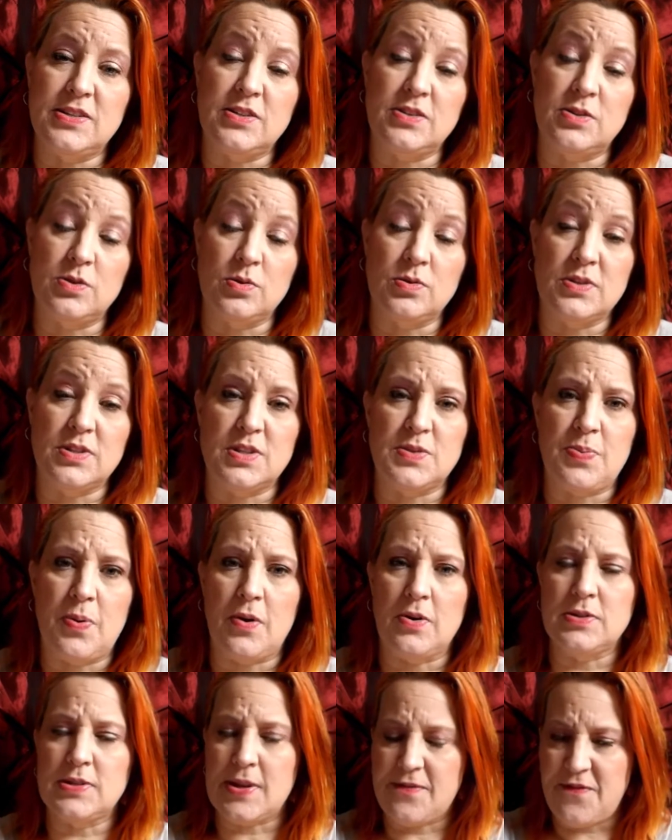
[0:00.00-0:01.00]
Susan's
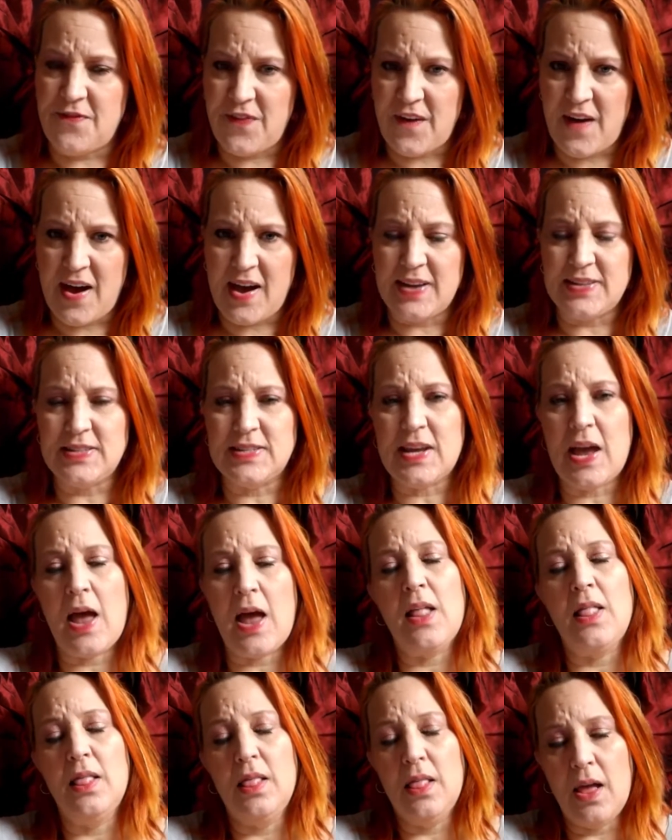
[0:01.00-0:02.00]
purse and finds
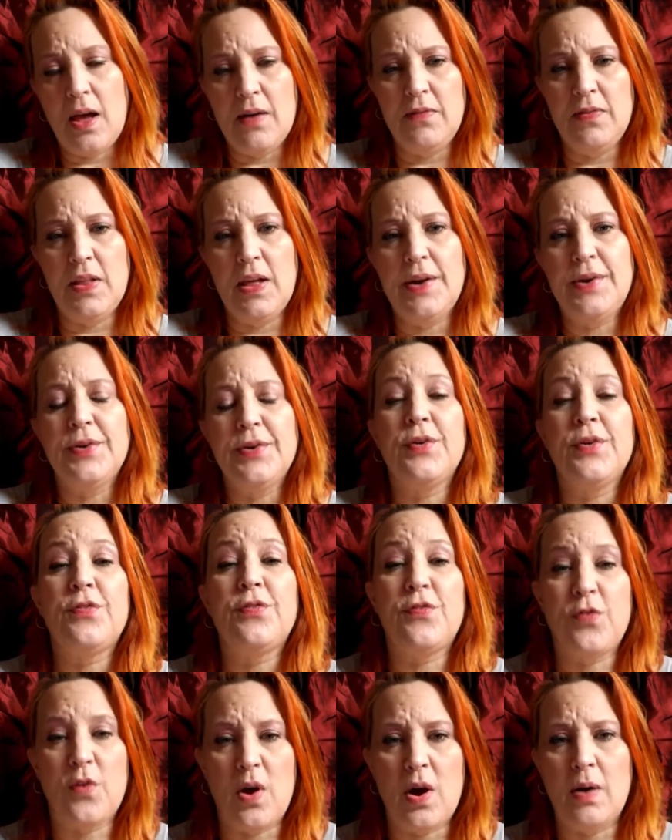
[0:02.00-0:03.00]
a love letter
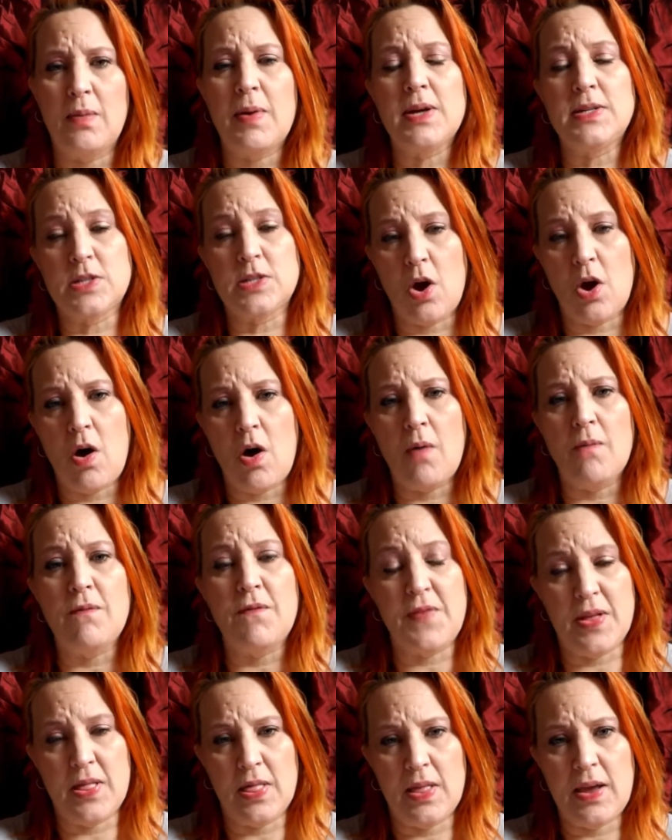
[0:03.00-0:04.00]
from Tom
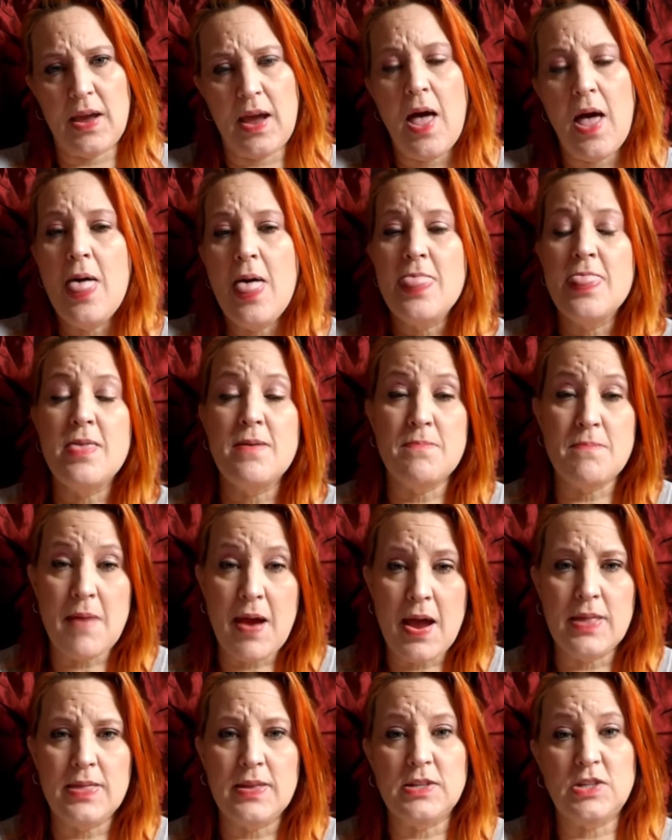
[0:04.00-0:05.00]
Findlay, the
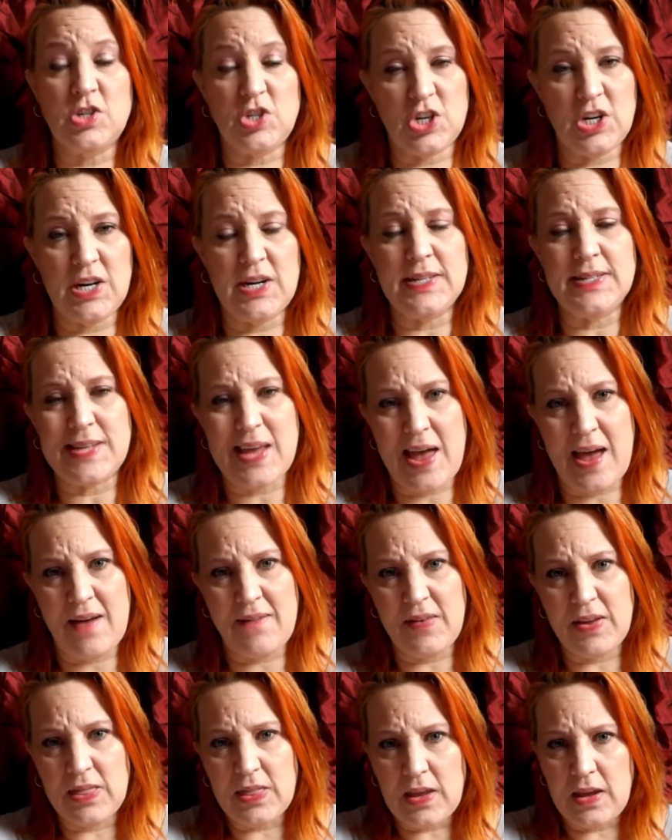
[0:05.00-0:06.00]
man that she is
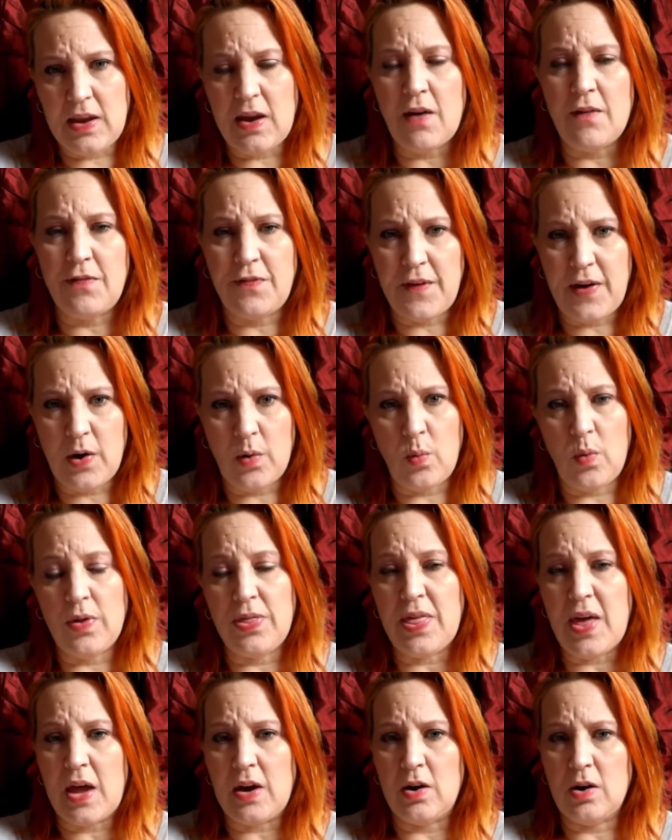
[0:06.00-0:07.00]
having the affair with
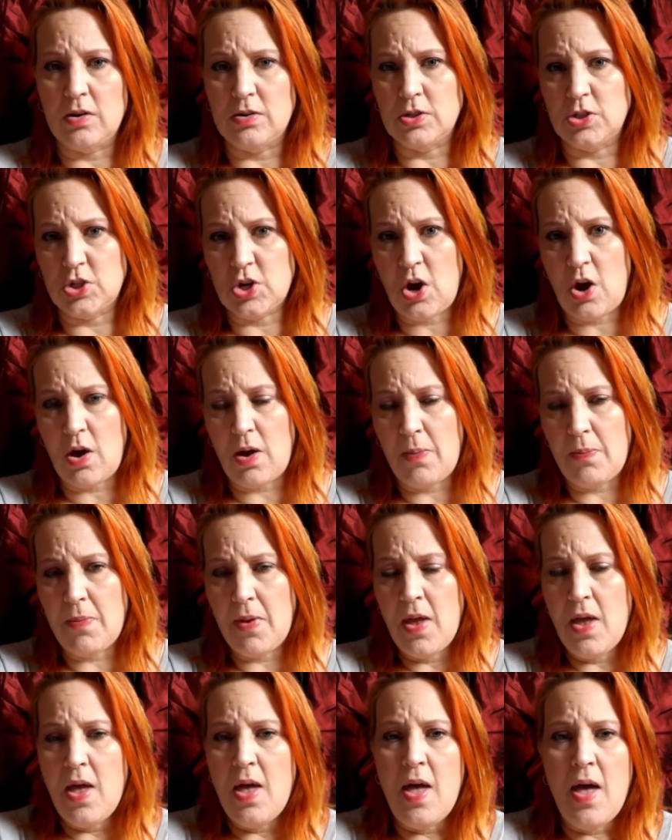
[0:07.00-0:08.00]
at her job.
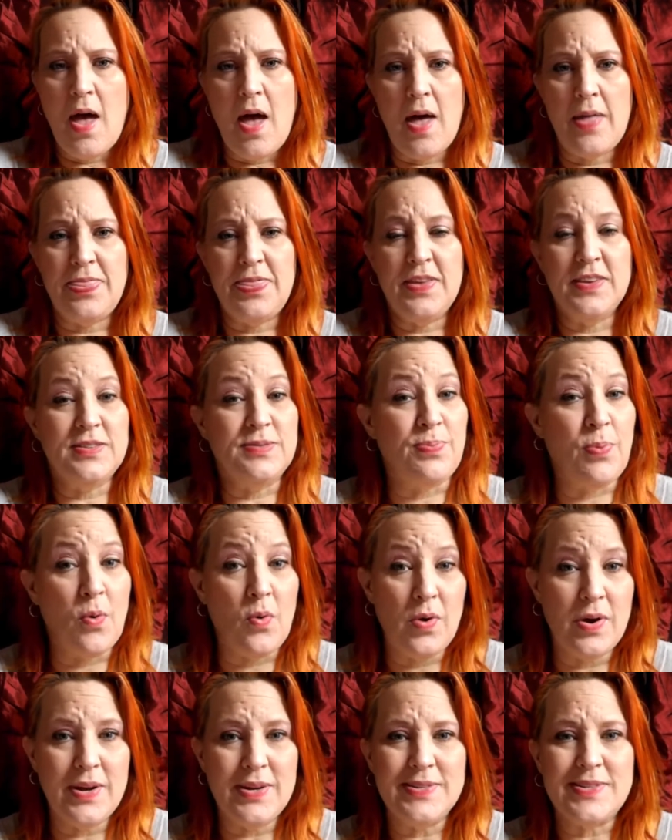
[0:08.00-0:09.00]
At this
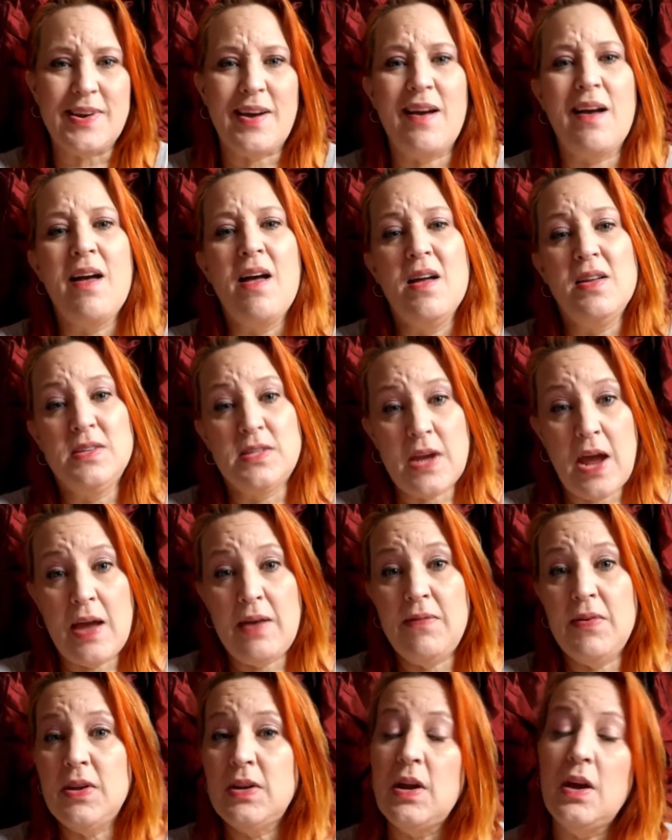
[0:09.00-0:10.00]
point,
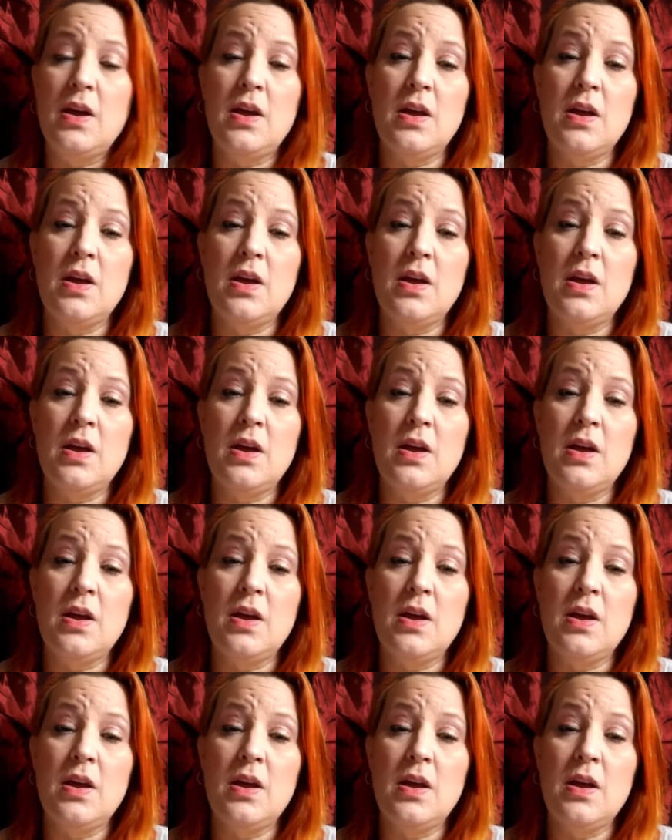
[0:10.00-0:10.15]
David